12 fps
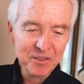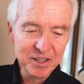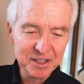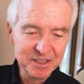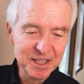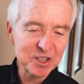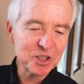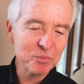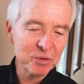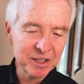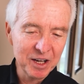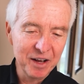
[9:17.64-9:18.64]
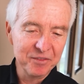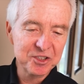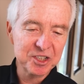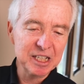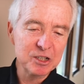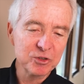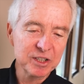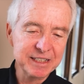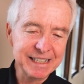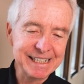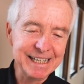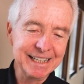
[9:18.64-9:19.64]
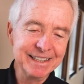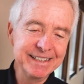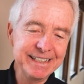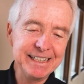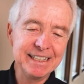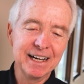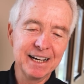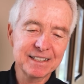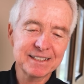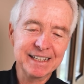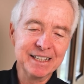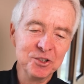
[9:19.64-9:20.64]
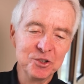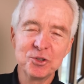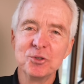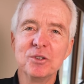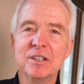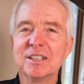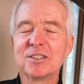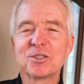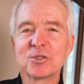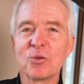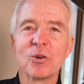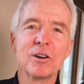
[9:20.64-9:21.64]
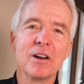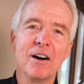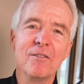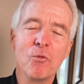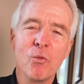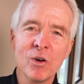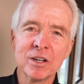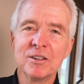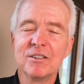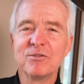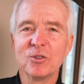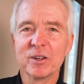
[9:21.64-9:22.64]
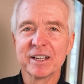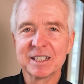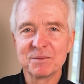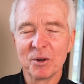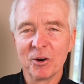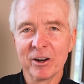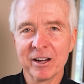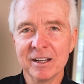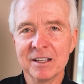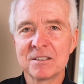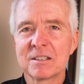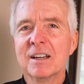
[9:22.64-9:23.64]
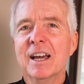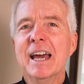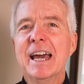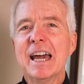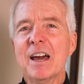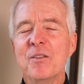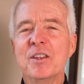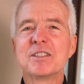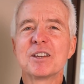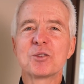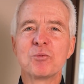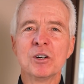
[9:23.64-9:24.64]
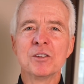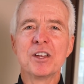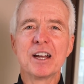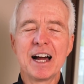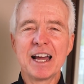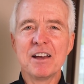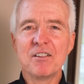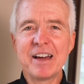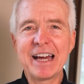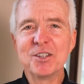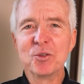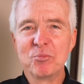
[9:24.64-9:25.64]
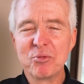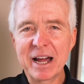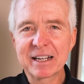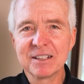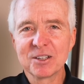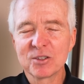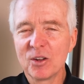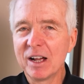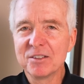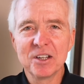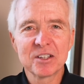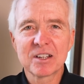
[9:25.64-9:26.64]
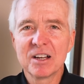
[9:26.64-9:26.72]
The discipline of secrecy can lead us into this sort of wonderful experience. And this is one that I have had to practice a lot just